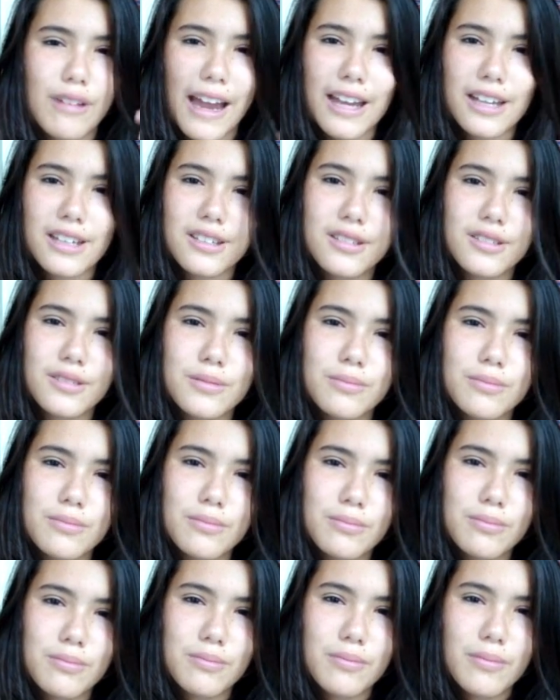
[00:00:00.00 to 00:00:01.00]

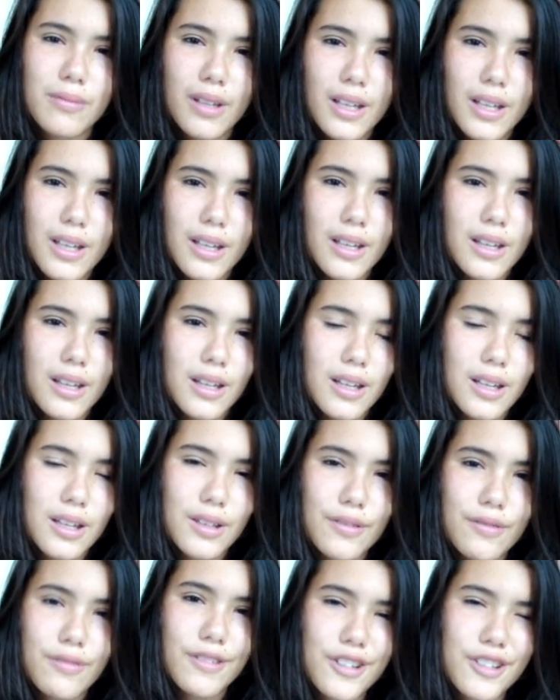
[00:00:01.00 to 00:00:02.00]
random,
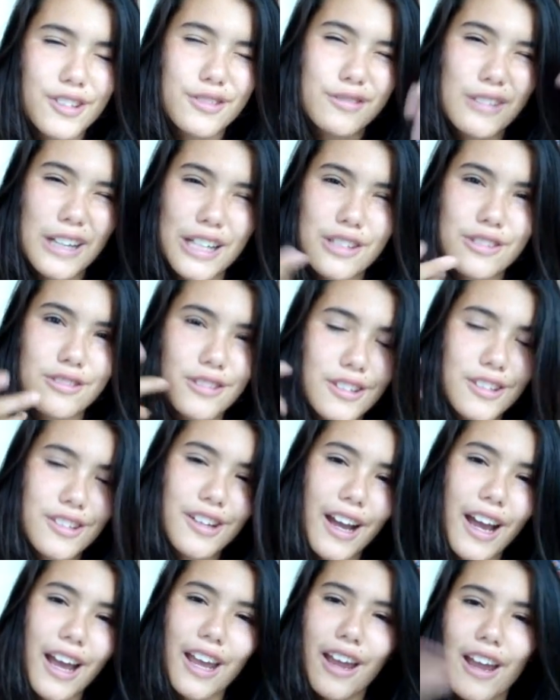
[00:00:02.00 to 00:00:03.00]
colorful,
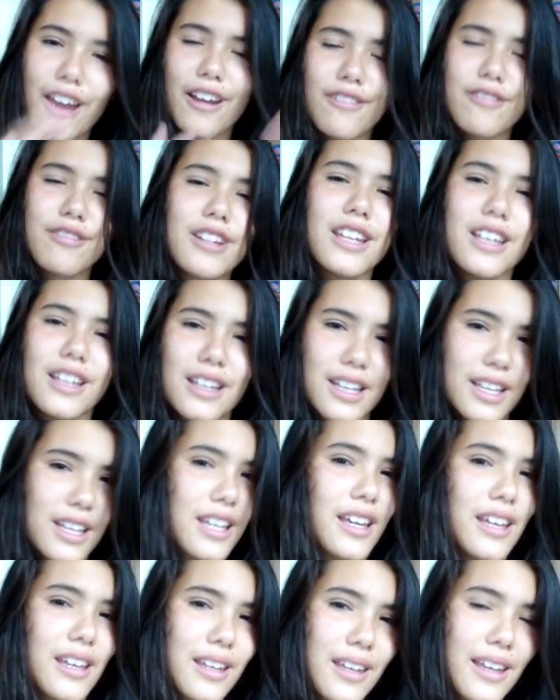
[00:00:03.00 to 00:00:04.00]
retro. I, I really like
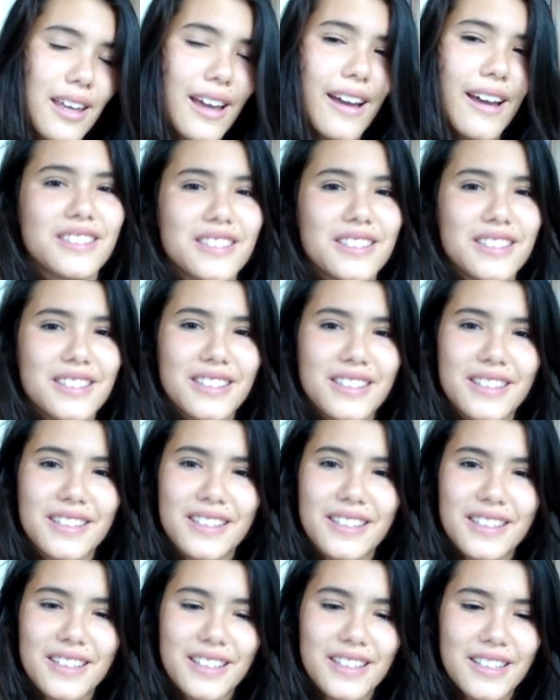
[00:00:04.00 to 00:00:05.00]
it, yeah.
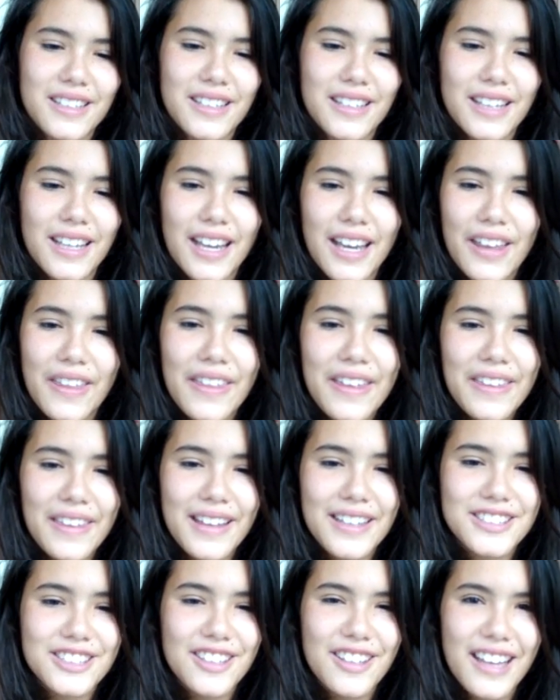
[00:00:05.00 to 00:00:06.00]
Yeah, I think
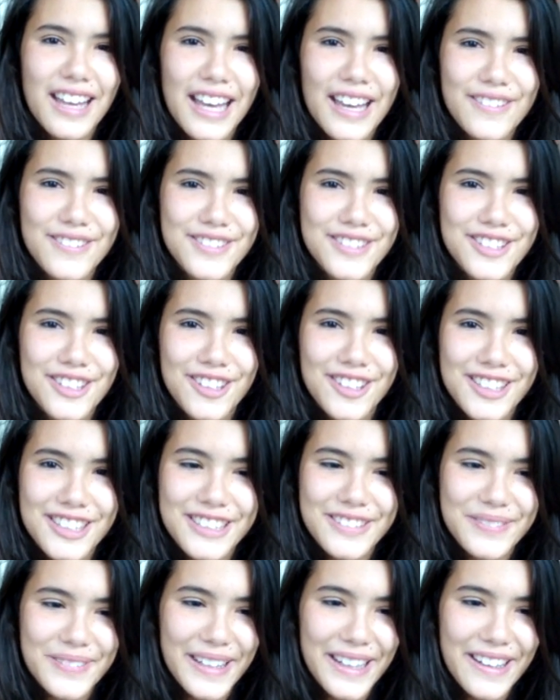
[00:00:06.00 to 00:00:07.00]
that's all I have to
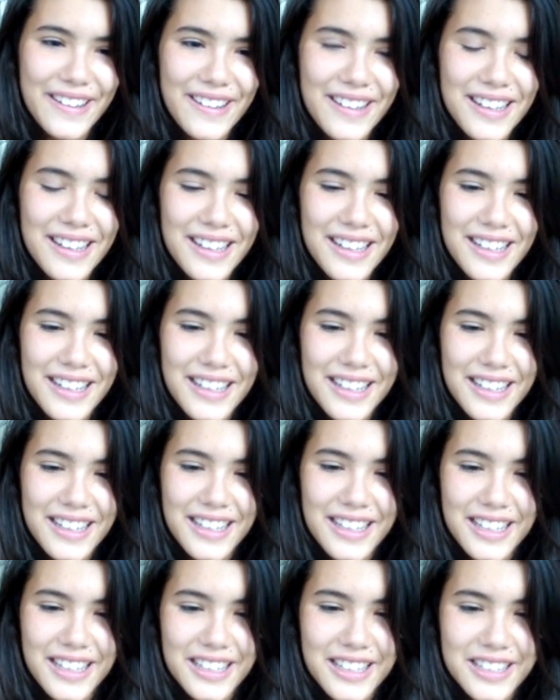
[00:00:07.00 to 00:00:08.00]
talk about.
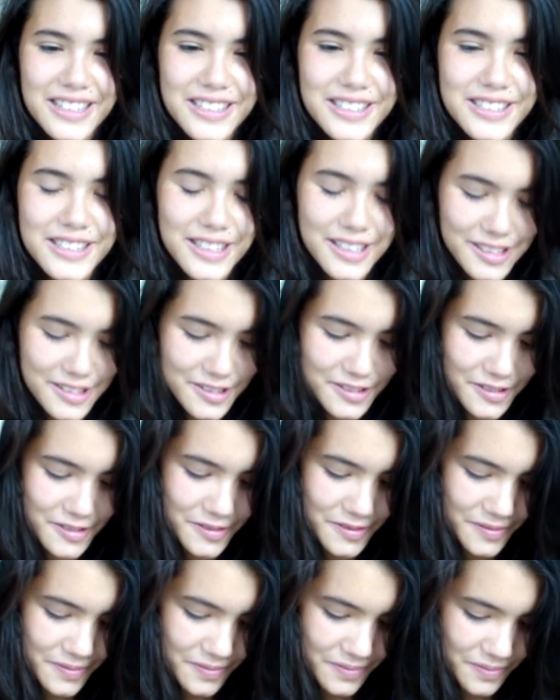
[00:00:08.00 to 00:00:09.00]
So,
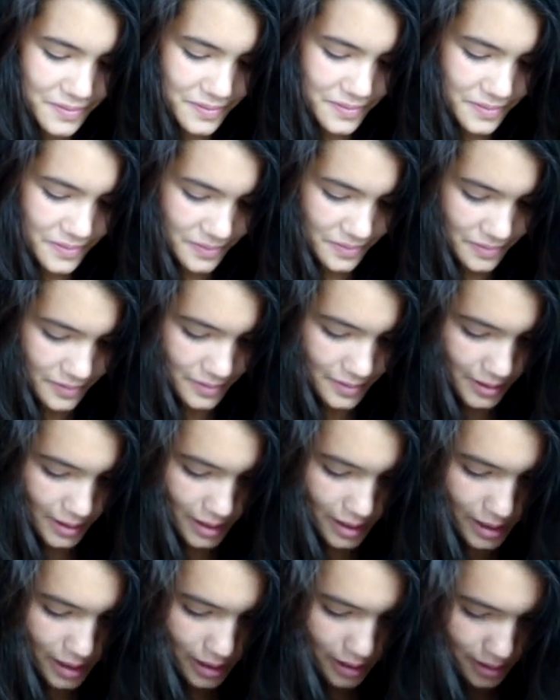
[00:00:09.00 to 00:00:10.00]

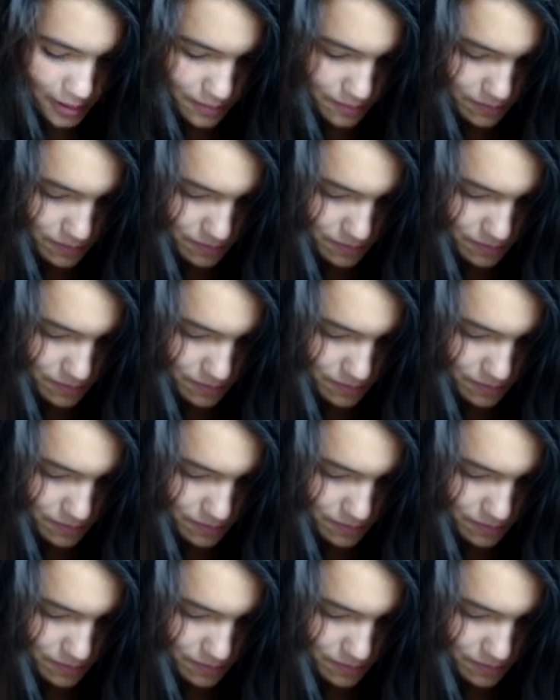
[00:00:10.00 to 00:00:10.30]
yeah.